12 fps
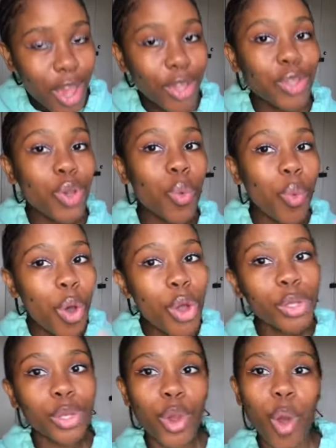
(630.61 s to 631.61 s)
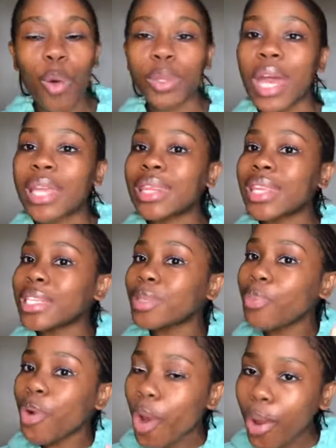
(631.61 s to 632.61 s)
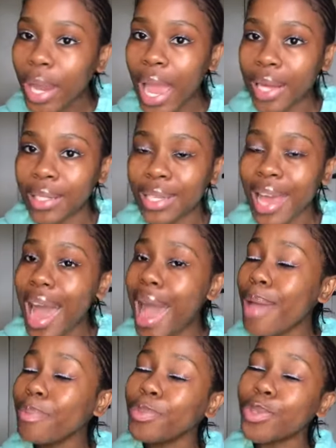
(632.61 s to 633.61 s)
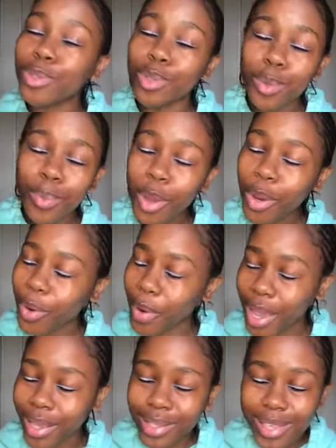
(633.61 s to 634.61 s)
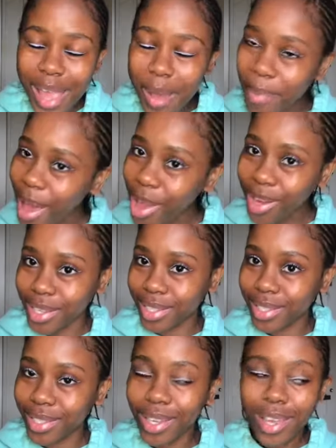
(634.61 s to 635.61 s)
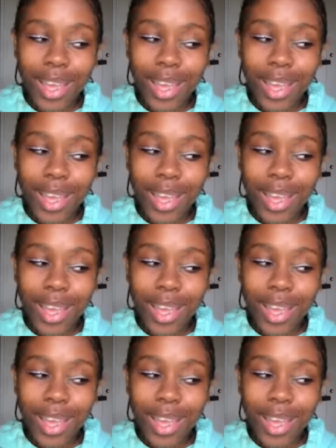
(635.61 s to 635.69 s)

you would know that this product, I'm super crazy about it.